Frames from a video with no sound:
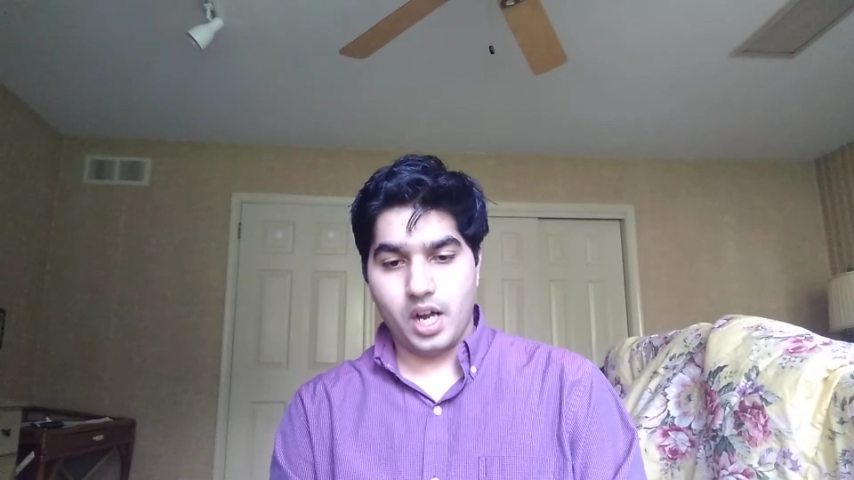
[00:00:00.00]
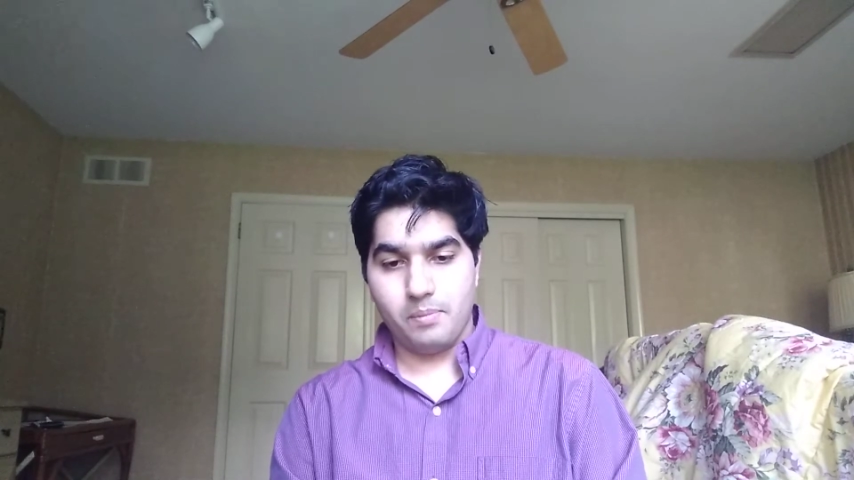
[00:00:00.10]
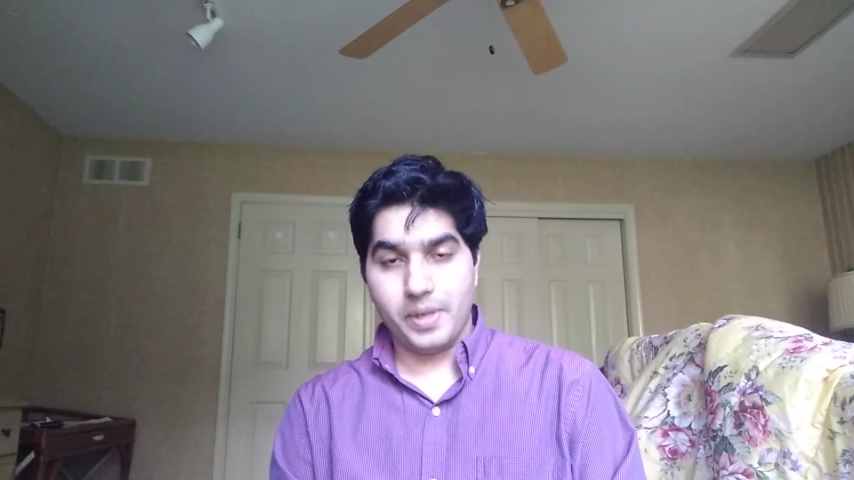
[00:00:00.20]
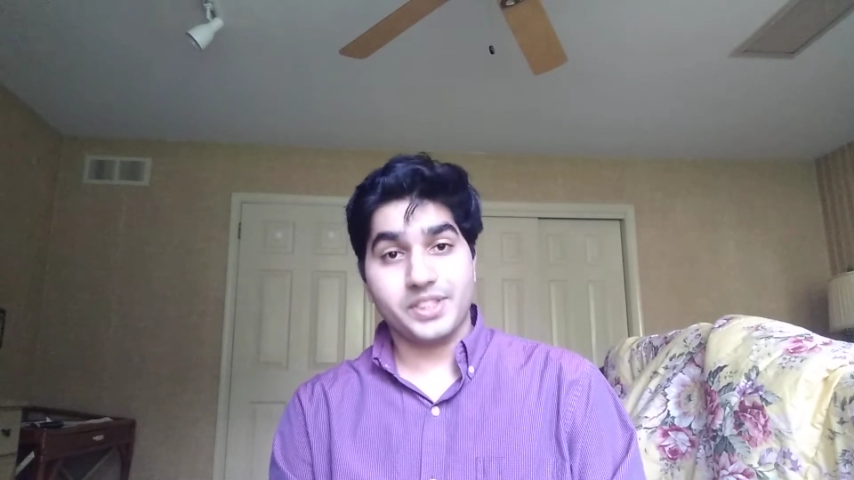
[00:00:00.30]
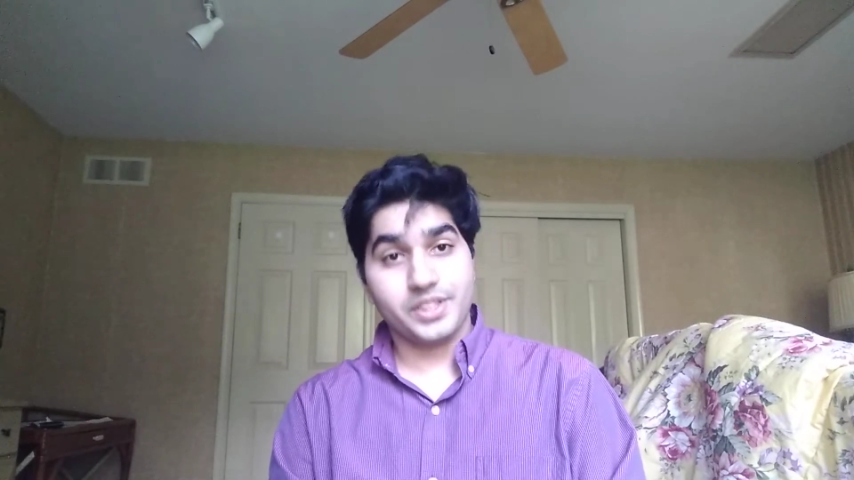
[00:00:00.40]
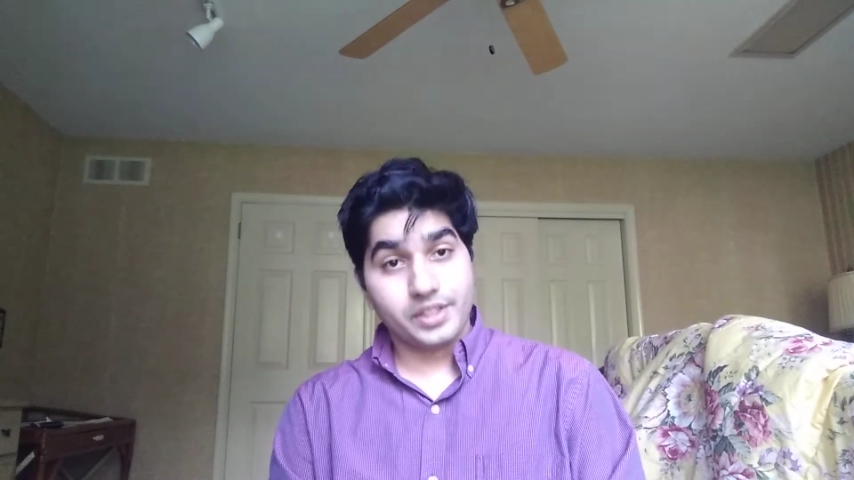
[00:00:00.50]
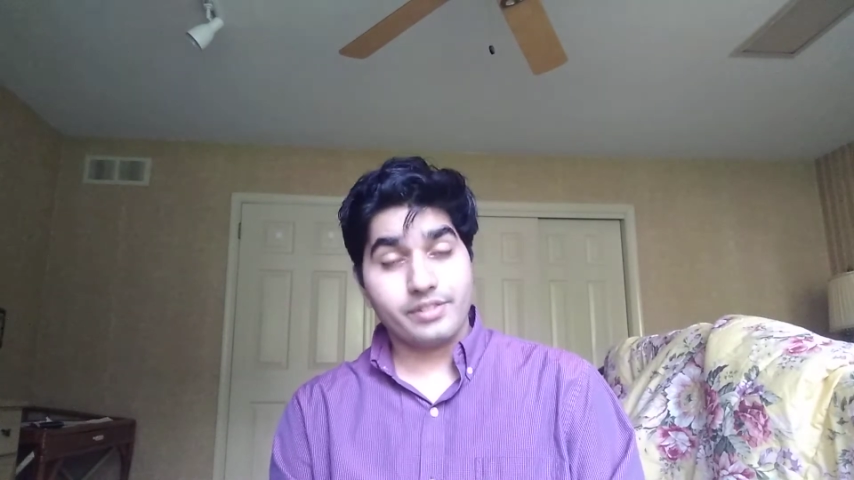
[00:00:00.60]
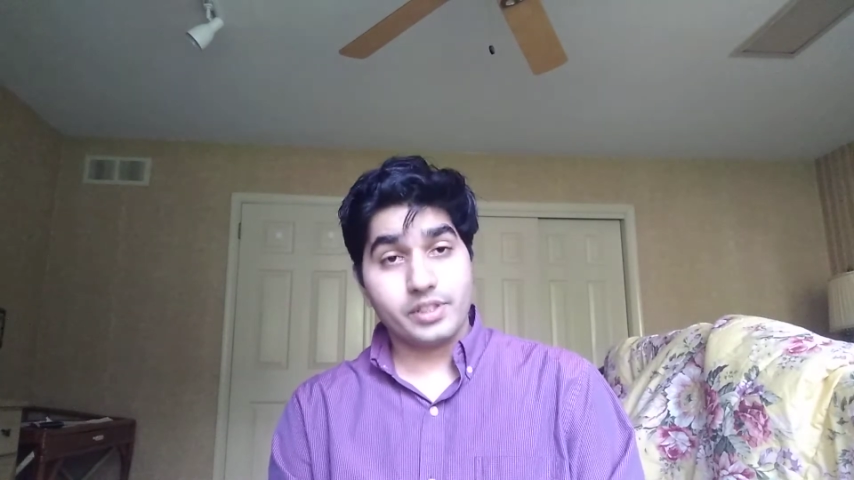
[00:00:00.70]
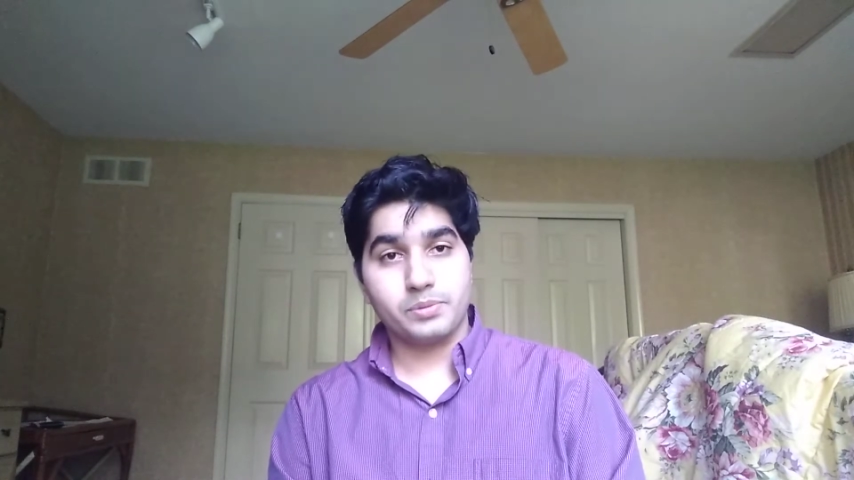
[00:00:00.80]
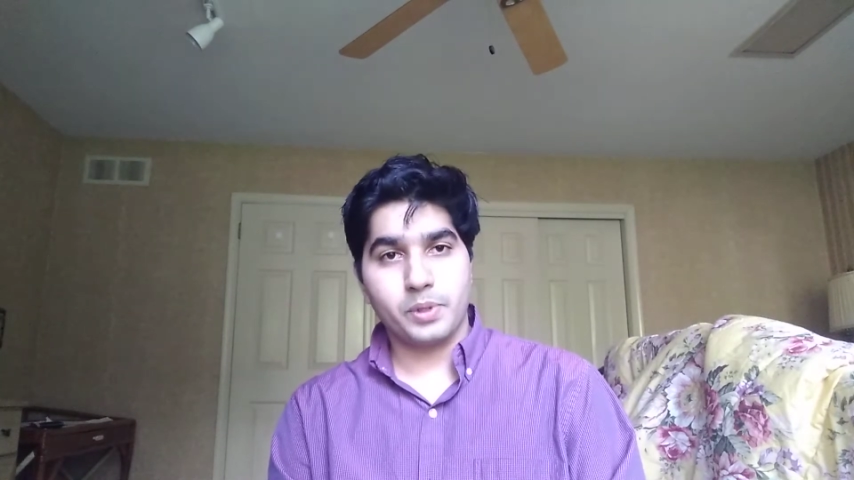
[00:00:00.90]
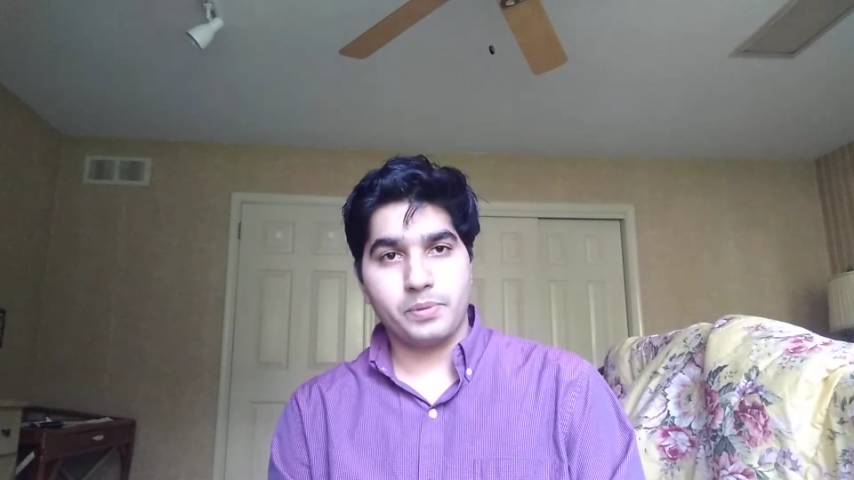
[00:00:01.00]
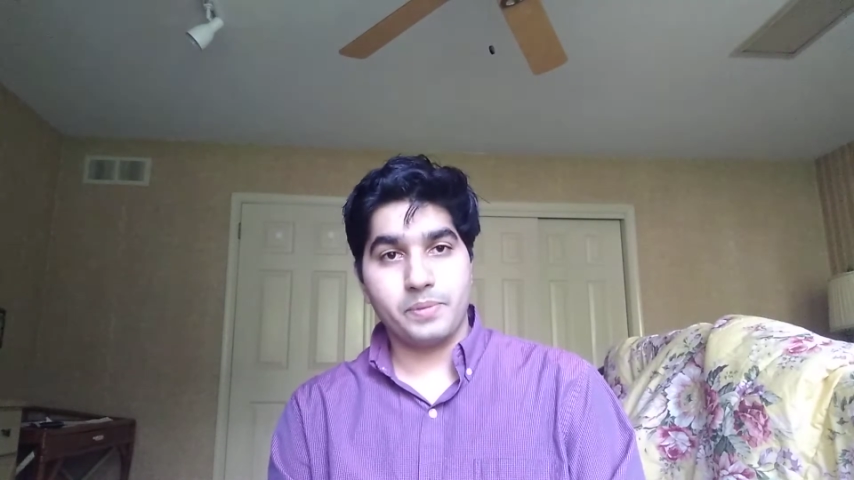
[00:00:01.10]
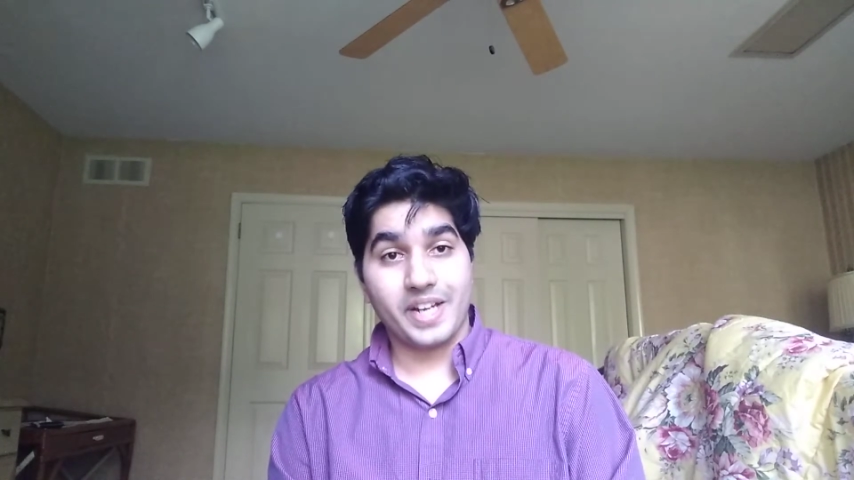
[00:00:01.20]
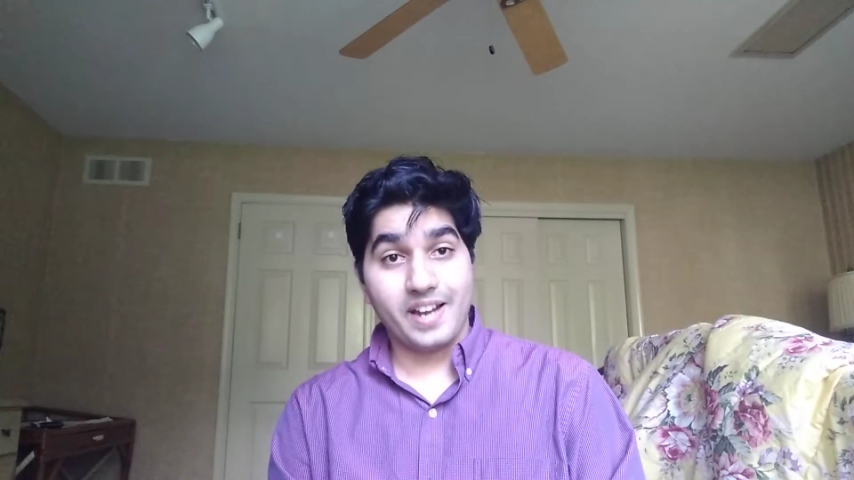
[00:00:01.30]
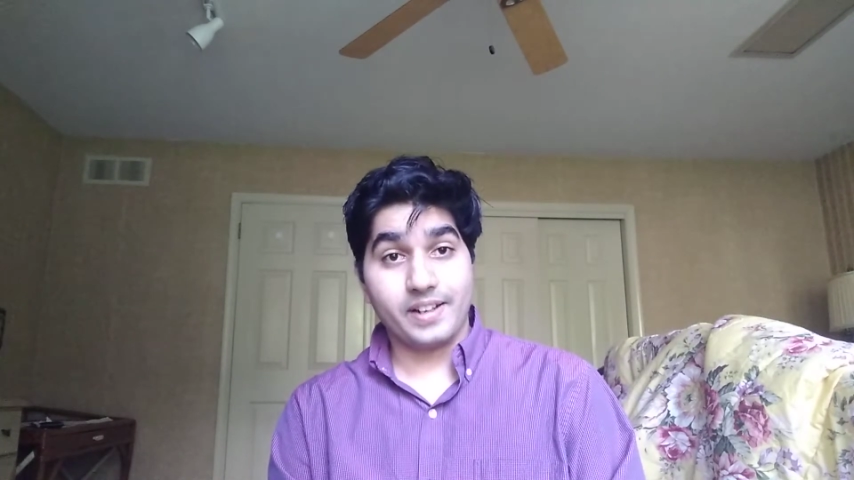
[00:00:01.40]
basic difference between
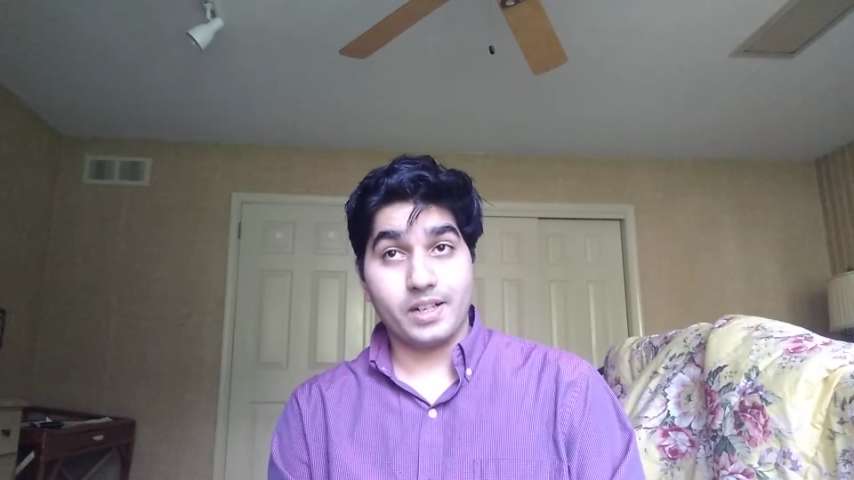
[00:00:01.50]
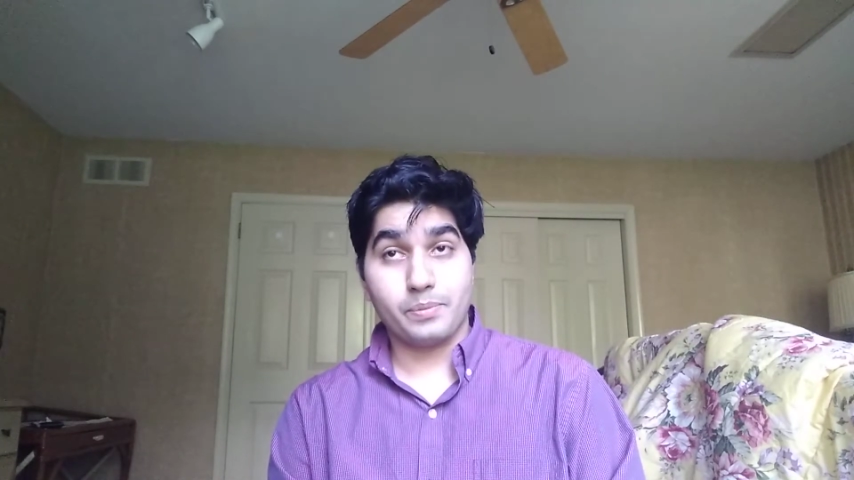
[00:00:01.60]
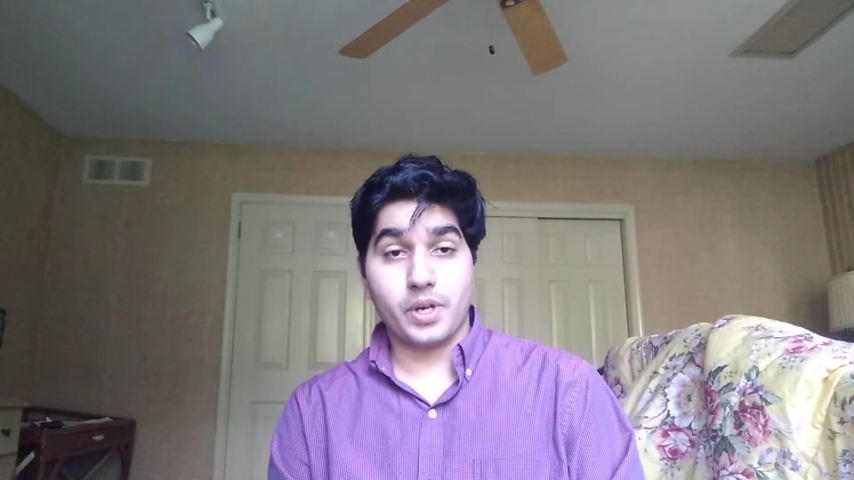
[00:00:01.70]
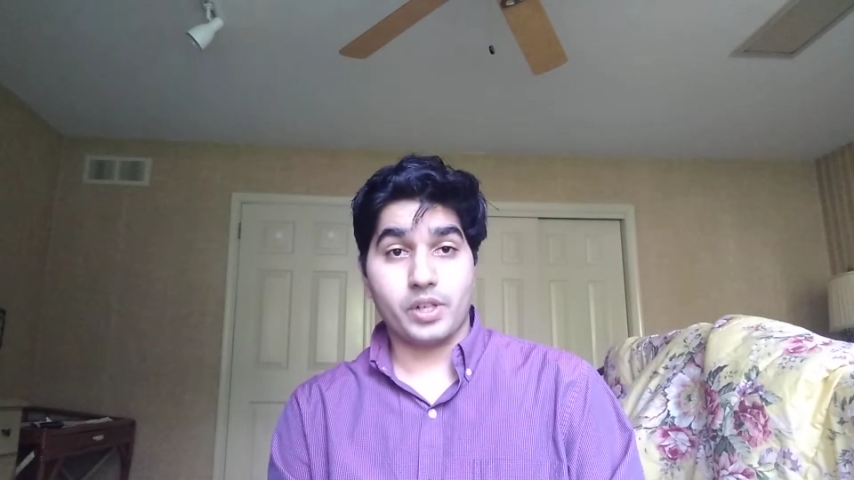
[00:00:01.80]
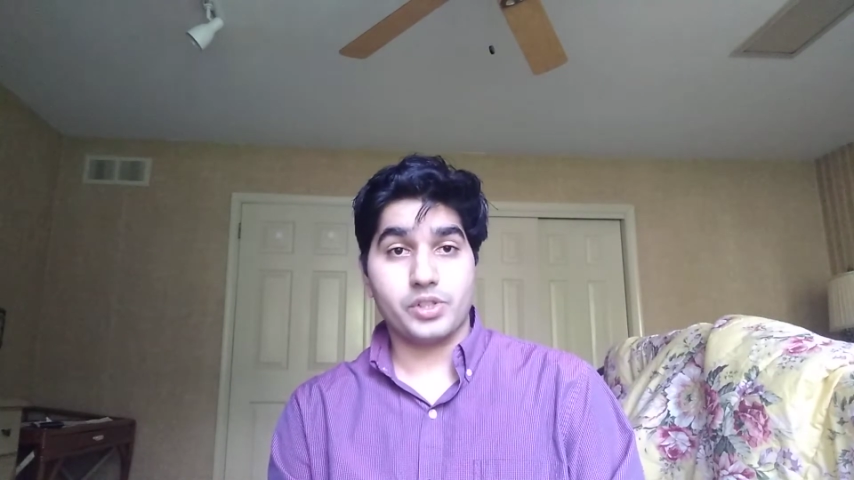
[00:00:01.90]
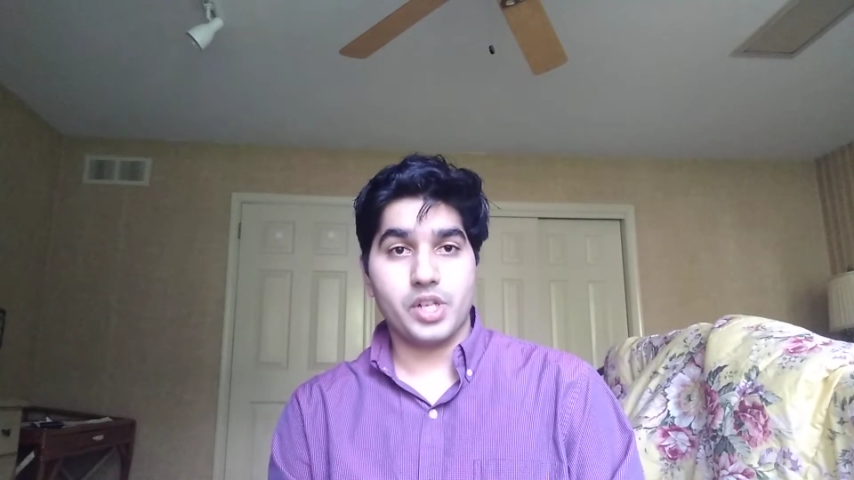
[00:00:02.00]
mechanical and production